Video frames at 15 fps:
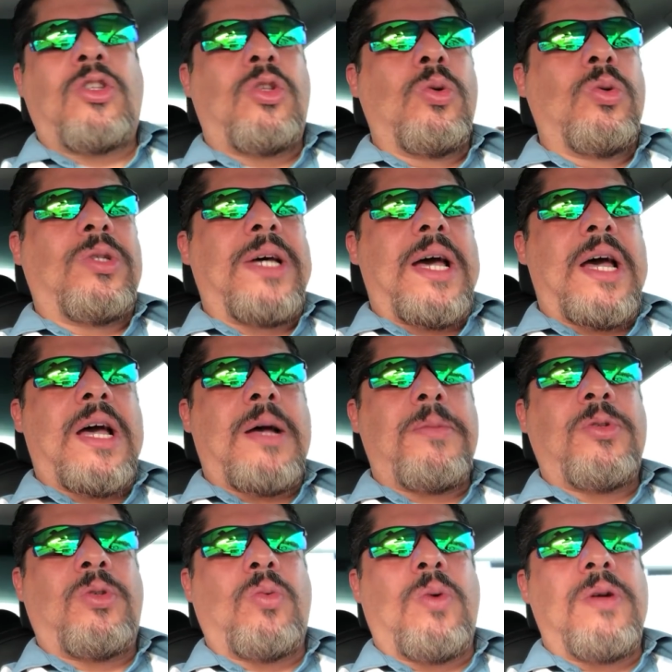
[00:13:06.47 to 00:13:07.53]
two
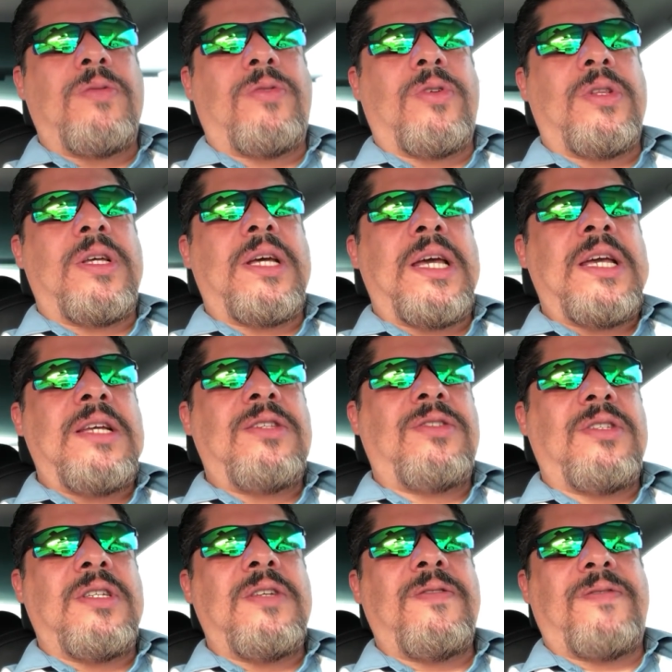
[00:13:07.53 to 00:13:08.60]
tabs, one for the
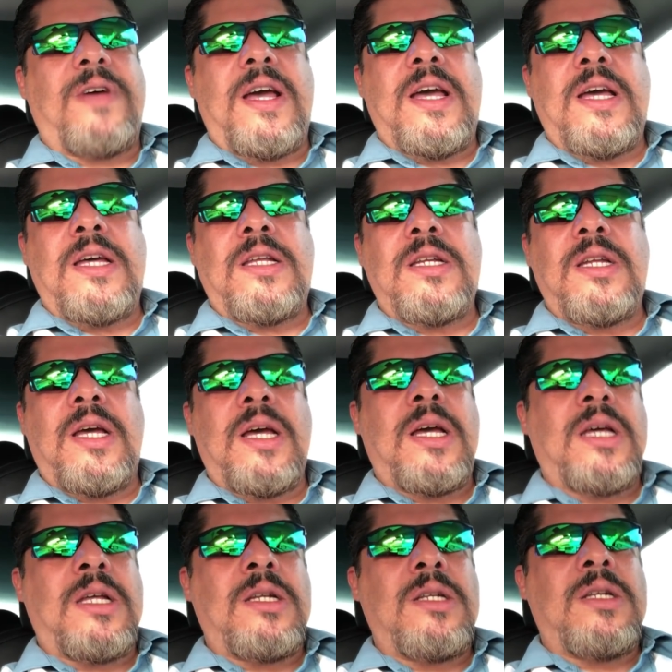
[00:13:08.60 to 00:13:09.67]
AC fan
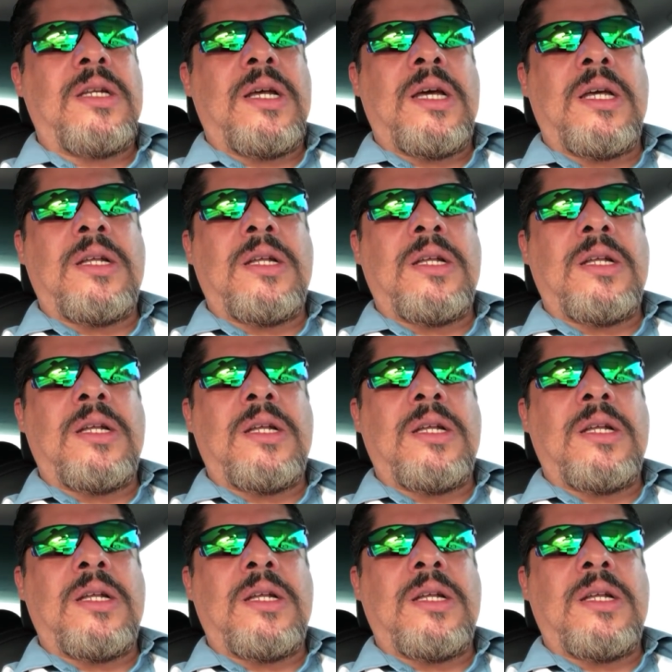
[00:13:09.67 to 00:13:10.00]
and